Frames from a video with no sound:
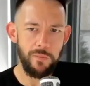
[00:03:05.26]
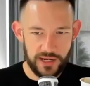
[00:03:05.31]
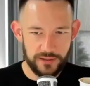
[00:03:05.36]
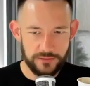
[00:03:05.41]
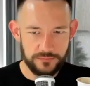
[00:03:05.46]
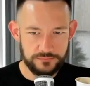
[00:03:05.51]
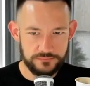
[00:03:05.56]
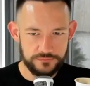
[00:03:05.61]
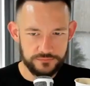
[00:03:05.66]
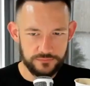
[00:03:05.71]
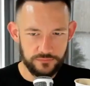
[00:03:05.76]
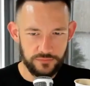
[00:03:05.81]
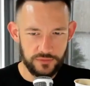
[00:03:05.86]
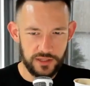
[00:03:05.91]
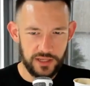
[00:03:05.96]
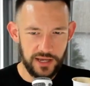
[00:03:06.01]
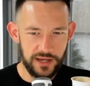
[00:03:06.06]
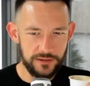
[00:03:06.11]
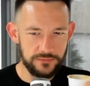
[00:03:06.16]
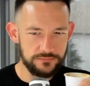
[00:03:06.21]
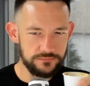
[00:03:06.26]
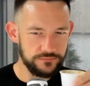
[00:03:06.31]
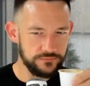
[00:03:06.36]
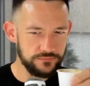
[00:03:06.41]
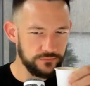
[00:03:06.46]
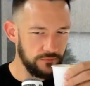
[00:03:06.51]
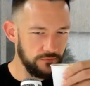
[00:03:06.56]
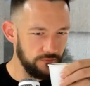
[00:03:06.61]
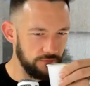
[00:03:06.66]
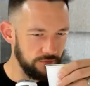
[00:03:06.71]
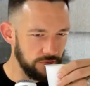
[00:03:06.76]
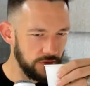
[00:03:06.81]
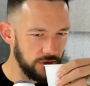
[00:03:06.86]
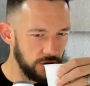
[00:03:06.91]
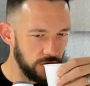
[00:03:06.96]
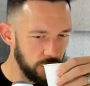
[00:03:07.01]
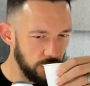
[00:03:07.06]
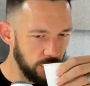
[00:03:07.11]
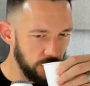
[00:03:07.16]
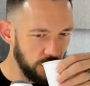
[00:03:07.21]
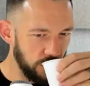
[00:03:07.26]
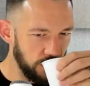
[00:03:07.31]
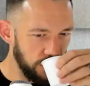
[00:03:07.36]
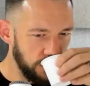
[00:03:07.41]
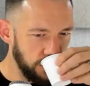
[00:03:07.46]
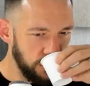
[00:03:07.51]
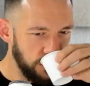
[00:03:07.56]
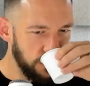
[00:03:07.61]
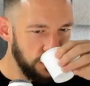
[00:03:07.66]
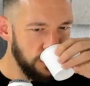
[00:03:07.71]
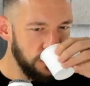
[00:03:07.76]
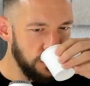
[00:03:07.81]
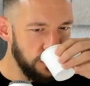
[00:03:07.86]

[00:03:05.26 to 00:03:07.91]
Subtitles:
Sometimes it's just like, hey, how's it going,